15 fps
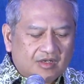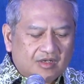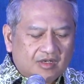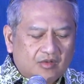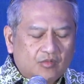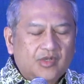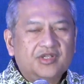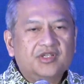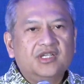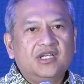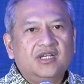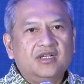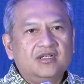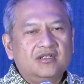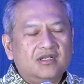when you're
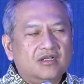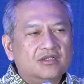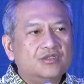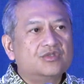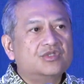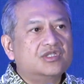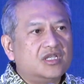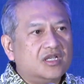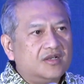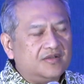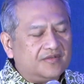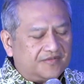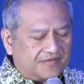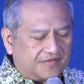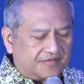here to
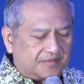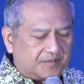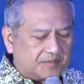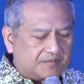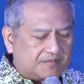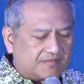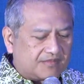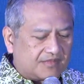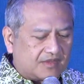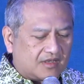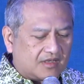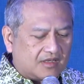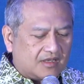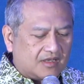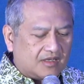serve
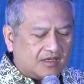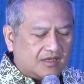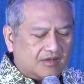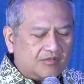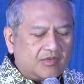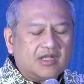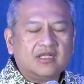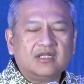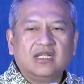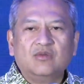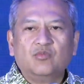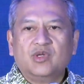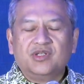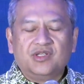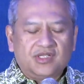rather than
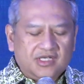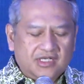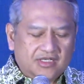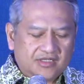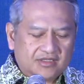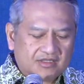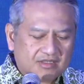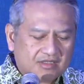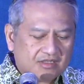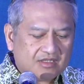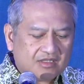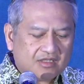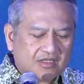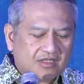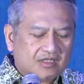when you're here
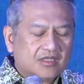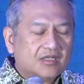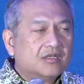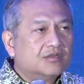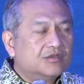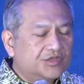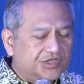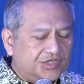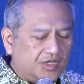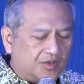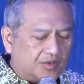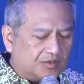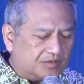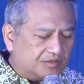to show.